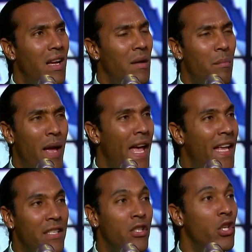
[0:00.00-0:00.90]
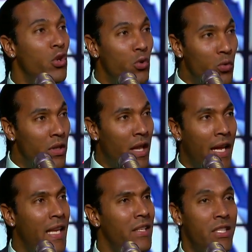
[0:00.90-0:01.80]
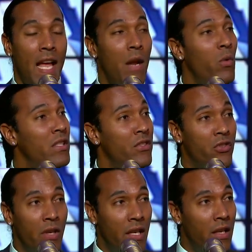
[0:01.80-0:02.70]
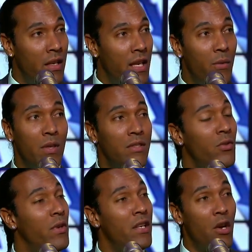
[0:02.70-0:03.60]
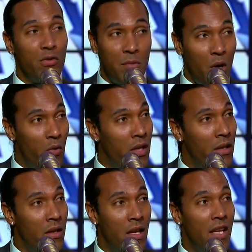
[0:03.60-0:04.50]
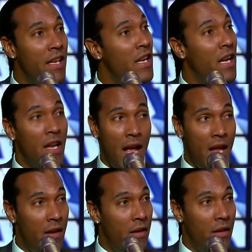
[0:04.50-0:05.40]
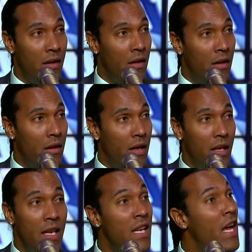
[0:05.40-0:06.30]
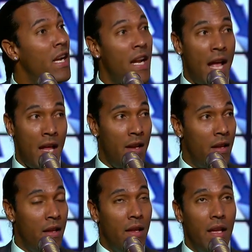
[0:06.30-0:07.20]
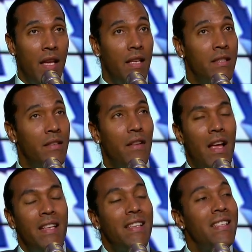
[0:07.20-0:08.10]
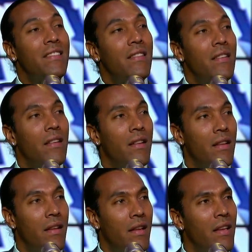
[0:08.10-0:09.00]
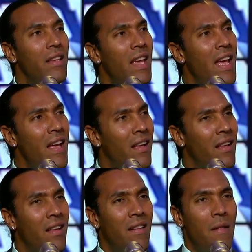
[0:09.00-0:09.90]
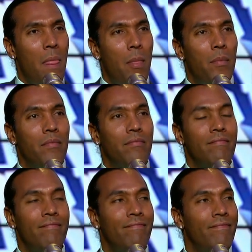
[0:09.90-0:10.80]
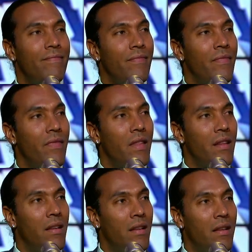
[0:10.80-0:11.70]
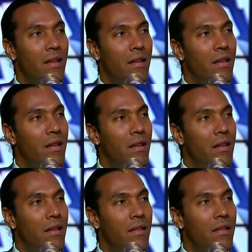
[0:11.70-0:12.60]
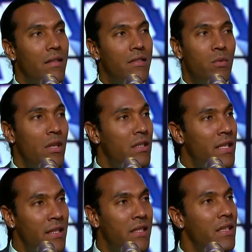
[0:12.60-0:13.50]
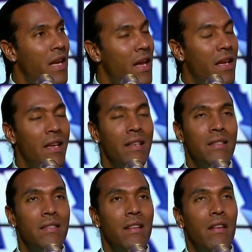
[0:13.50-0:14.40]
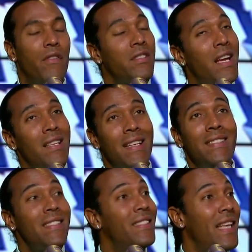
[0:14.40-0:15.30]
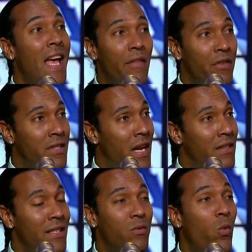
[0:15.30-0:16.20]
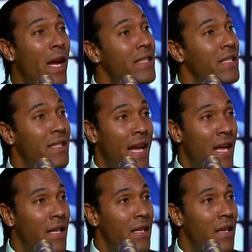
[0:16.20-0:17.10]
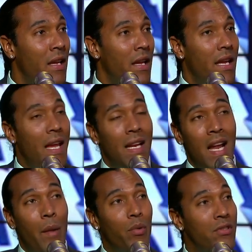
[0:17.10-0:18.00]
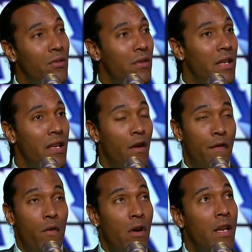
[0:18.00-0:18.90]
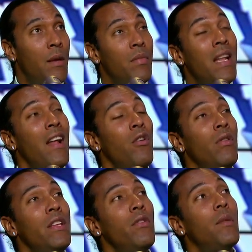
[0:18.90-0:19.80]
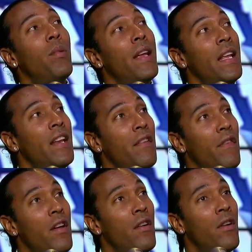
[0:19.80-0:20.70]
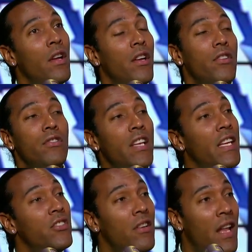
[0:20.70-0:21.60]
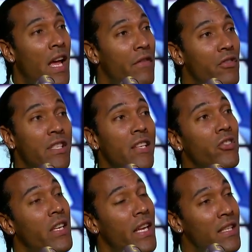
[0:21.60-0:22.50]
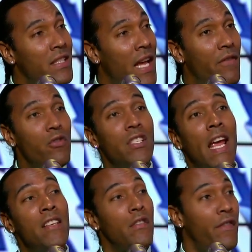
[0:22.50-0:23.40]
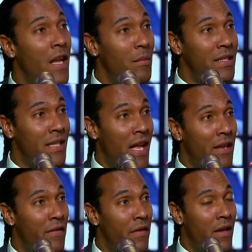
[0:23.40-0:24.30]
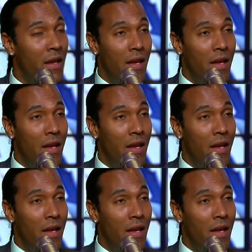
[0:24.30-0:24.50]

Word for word: a bad dude. Like, Chad wasn't drinking. He was doing no smoking. None of that. None of that. Like, T.O. was the same way. T.O. didn't have anything to do with drugs, drinking. T.O. was just a little needy. It's attention, yeah. For Josh, it's just sad for Josh. It's wasted talent. He had an opportunity afforded him. Not only you could play in the NFL, you change your life, you change your kids' life, you change your family's life,